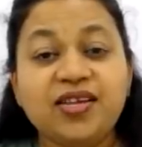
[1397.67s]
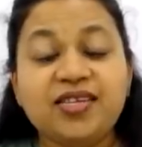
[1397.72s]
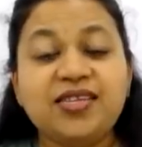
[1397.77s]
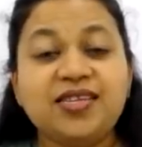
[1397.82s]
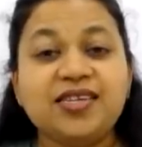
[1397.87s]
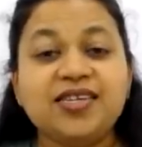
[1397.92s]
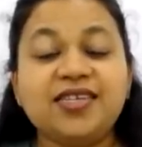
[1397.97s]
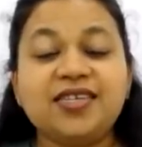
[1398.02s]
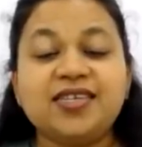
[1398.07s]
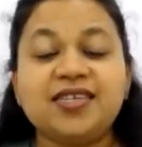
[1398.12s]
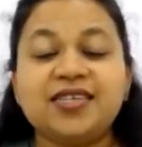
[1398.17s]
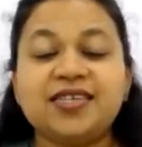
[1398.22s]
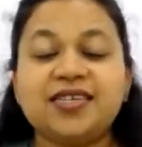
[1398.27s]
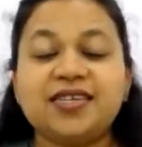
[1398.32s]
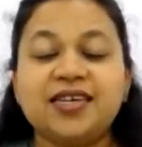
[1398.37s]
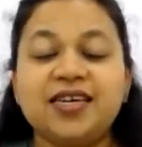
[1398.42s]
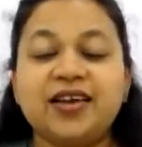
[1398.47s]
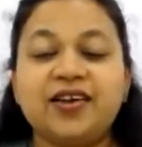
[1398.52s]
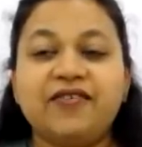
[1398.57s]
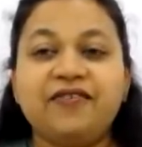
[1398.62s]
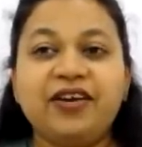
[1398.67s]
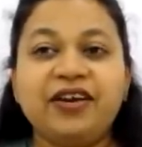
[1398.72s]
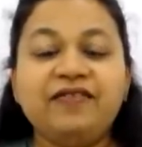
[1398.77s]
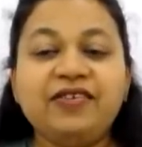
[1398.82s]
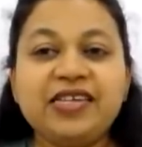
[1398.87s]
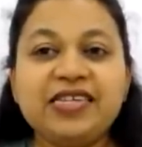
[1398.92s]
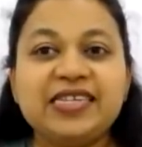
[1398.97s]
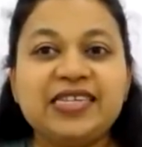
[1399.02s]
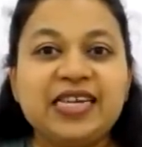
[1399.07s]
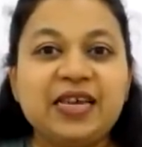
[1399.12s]
No, it's
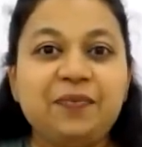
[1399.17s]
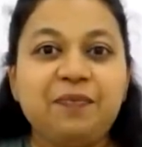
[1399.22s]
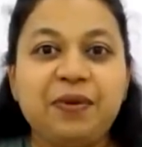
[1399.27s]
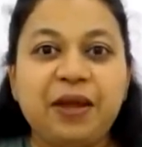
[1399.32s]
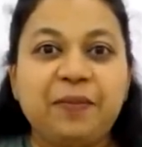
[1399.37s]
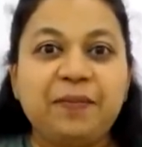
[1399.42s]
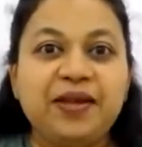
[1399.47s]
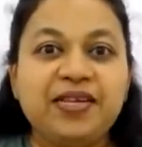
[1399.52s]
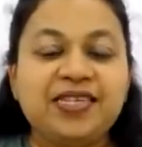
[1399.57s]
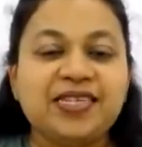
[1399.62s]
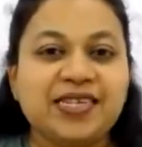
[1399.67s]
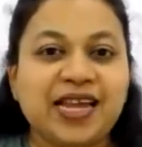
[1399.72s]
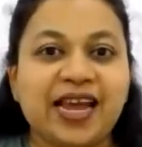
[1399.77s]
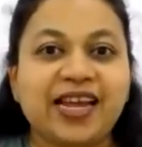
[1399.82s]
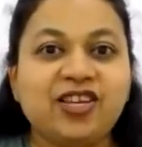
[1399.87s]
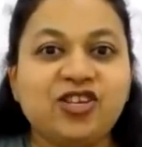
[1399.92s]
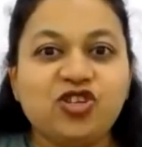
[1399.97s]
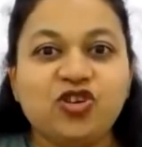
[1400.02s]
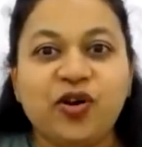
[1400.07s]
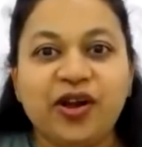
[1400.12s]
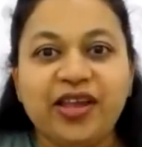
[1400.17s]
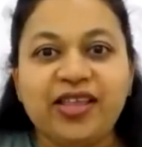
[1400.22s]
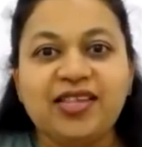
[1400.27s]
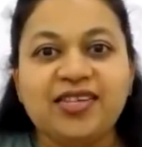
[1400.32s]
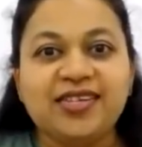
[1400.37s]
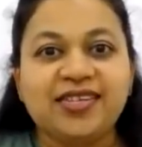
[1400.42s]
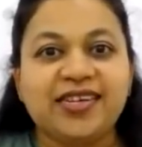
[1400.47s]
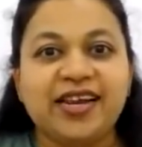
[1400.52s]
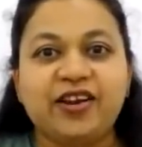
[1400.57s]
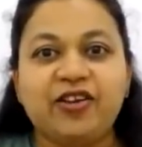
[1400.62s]
when we see babies
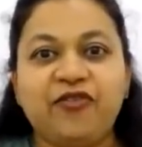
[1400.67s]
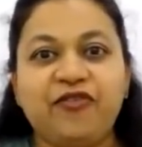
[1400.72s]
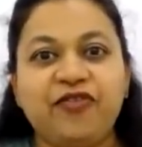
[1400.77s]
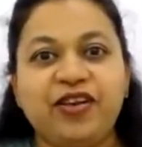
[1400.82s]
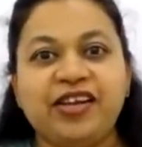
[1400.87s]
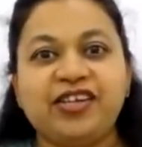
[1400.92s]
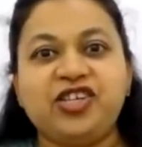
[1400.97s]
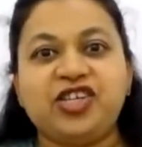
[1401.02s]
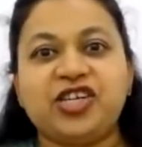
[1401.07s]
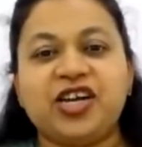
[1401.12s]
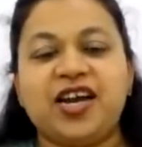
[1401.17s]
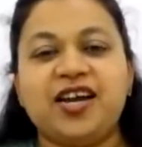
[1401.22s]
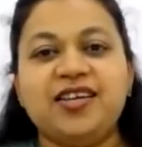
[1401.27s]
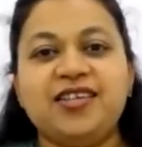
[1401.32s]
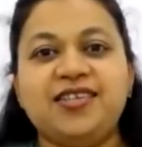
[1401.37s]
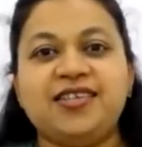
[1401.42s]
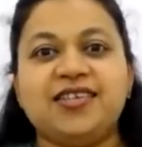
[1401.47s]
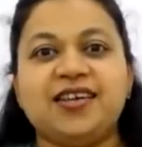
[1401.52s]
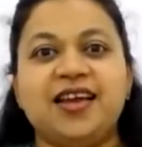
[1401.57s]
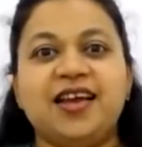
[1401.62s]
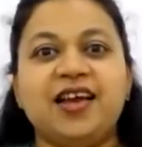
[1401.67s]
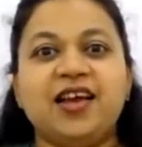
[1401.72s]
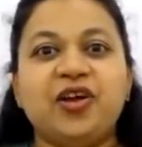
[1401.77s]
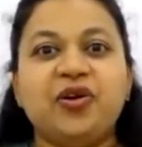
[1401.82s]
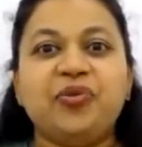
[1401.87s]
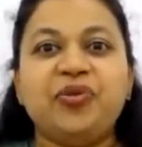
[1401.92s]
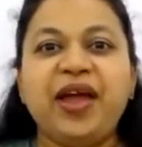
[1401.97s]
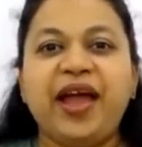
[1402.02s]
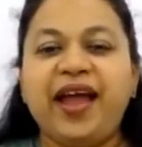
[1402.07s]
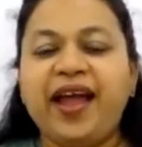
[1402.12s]
enjoying the set of flashcards
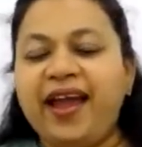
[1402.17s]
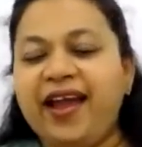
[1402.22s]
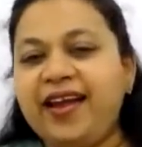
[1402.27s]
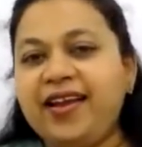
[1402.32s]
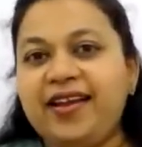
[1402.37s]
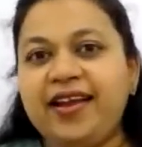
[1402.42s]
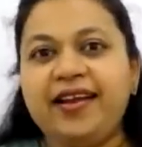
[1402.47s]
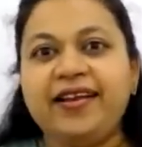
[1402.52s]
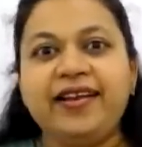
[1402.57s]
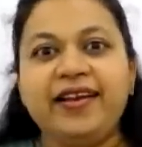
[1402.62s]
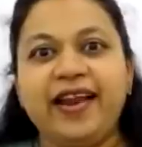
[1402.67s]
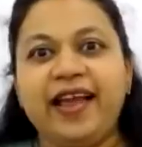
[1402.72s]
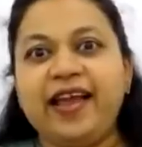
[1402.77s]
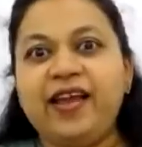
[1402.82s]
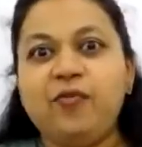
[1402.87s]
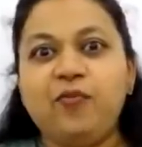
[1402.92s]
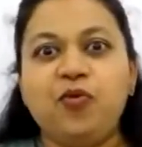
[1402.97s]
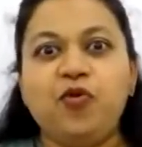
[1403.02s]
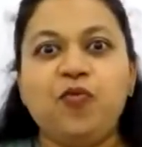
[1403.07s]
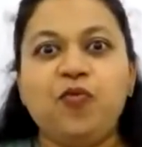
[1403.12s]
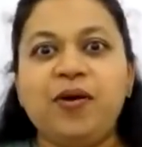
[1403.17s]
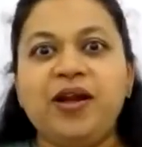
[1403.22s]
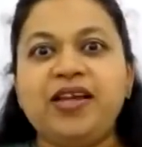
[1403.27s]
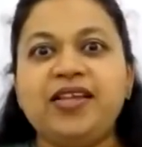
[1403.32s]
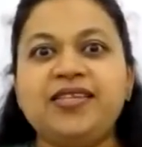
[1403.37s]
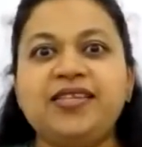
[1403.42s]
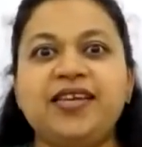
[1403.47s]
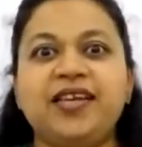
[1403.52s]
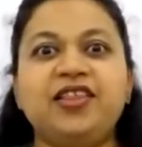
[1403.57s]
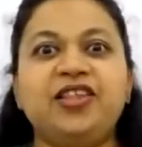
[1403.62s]
with the hand and leg
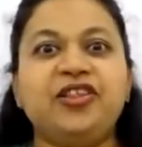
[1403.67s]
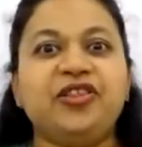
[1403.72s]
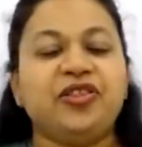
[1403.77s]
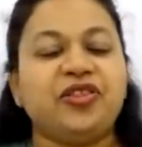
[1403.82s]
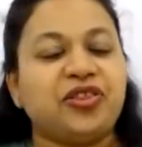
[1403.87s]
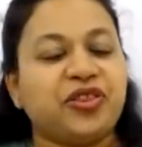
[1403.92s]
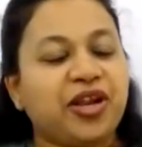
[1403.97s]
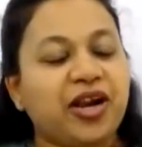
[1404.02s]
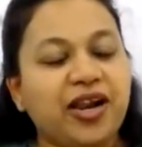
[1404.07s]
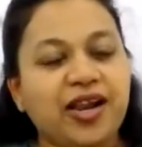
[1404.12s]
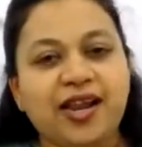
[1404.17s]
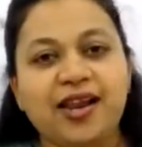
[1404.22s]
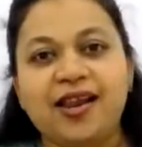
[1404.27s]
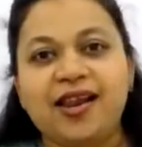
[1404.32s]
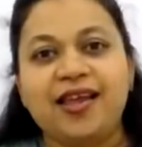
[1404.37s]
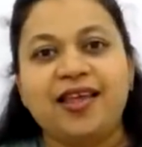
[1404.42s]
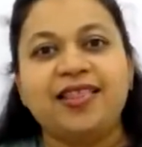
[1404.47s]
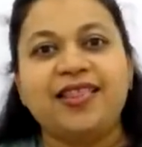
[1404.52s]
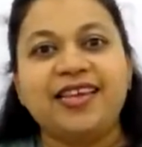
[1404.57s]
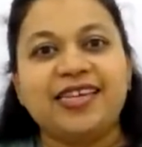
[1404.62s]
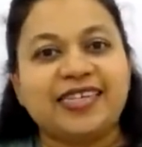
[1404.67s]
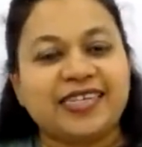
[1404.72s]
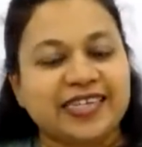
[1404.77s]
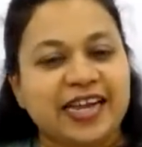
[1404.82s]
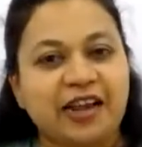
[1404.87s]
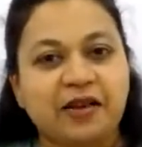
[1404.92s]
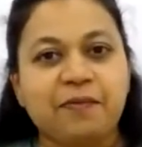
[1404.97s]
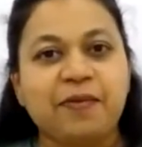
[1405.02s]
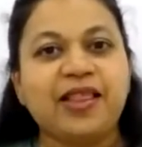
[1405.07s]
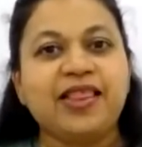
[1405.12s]
movements and the thrill and
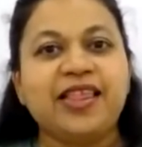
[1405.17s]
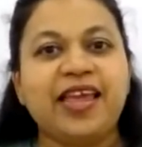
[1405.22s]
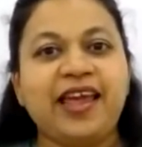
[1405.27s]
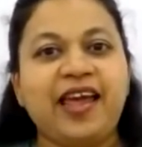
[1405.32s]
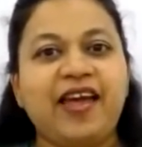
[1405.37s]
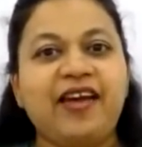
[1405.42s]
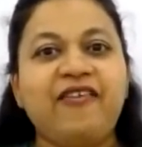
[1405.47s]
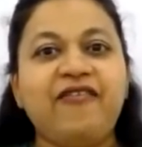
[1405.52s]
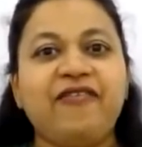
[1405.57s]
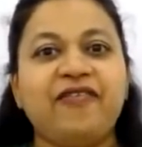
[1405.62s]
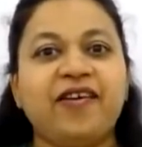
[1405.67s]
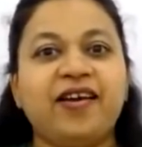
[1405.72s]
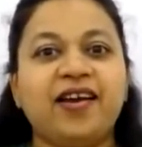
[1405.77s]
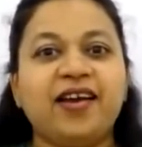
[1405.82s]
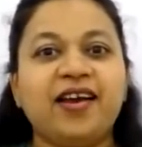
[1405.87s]
excitement they have,